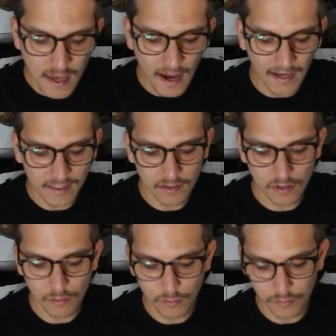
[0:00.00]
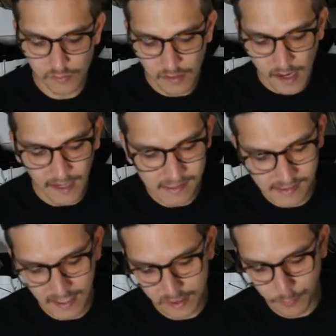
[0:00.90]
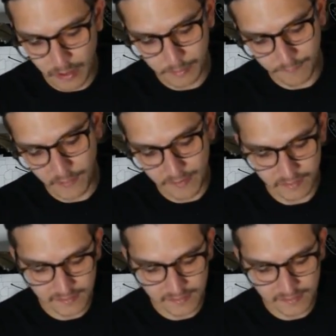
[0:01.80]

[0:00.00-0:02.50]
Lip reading: I could catch probably 5